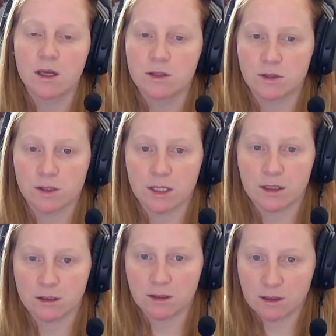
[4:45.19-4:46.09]
So
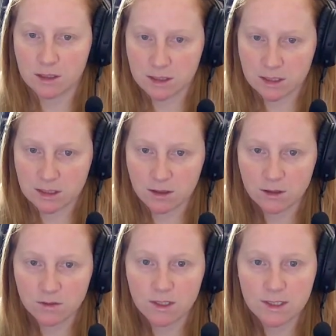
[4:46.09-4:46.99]
then this is
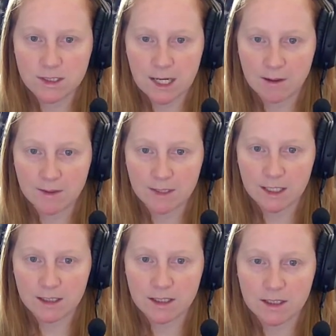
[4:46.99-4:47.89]
another one,
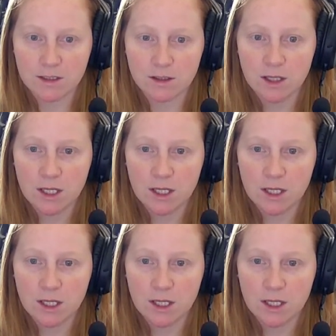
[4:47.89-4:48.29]
time.until.